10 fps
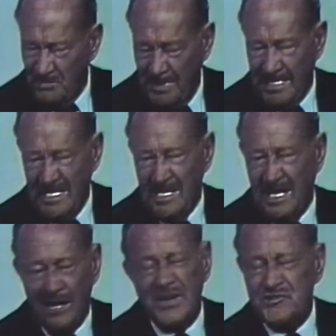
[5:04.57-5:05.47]
making, and
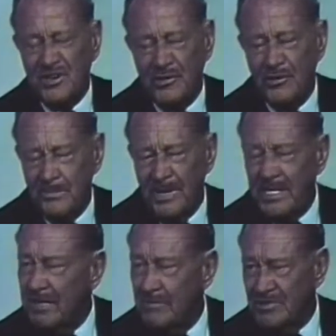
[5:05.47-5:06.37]
how much he could
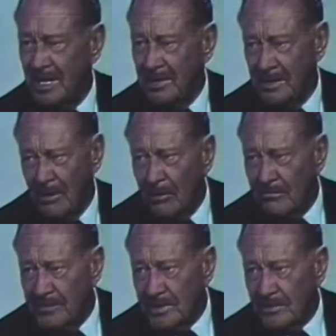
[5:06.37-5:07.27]
make if he was out in the oil
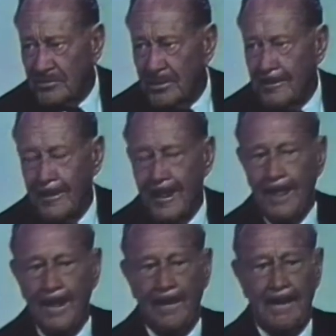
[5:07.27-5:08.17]
fields.
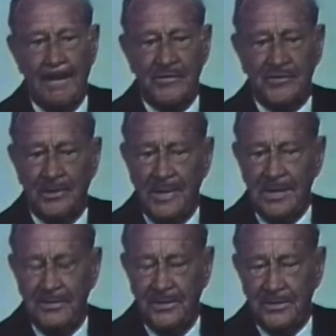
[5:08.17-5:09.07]
So I
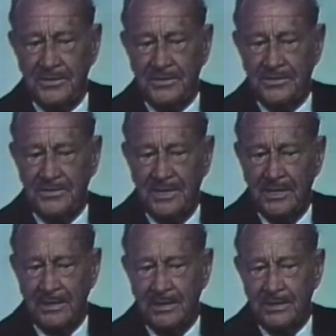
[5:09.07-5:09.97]
thought,
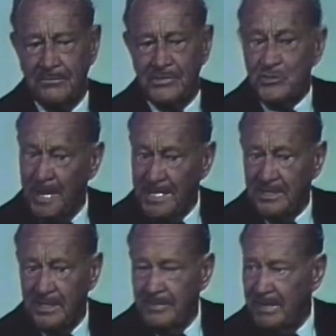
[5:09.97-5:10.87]
uh, would you mind
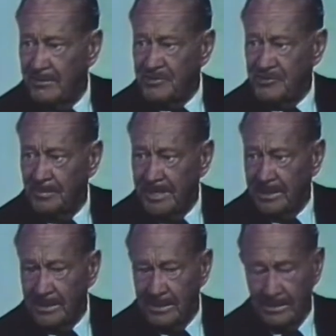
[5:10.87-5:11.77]
telling me how much you're
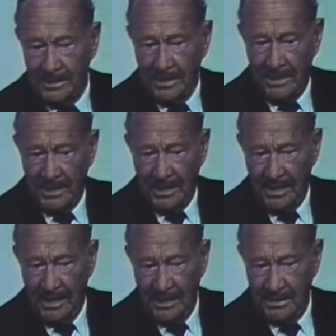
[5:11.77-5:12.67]
making?
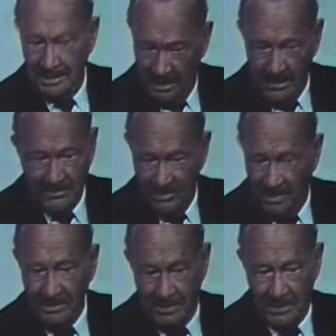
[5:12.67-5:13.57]
And he, he says,
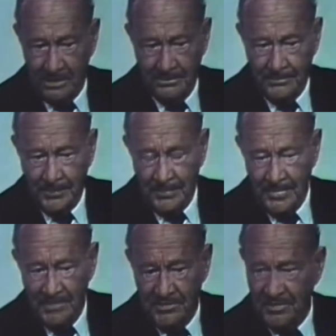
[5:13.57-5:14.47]
I'll tell you.
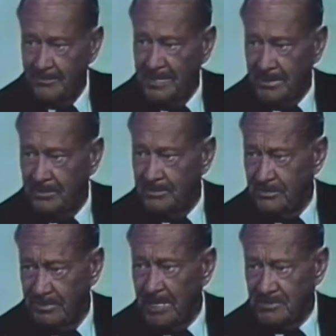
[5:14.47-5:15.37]
He says, I'm making
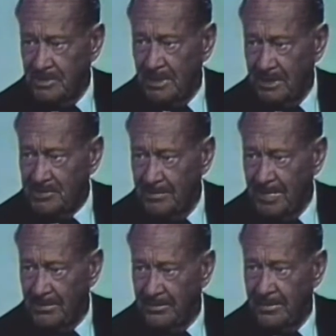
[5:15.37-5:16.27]
$2,000 a
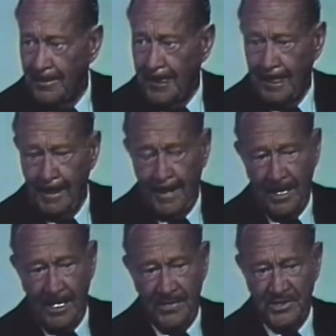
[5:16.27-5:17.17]

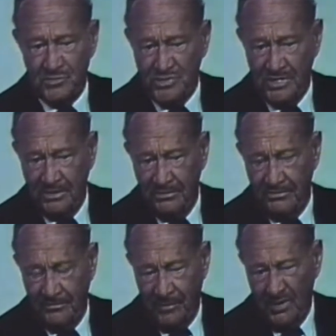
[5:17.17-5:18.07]
month. And this was a
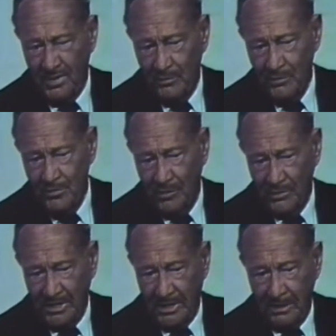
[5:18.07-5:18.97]
40-room
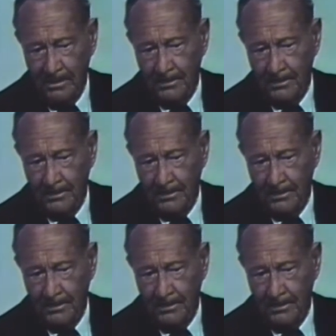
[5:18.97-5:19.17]
hotel.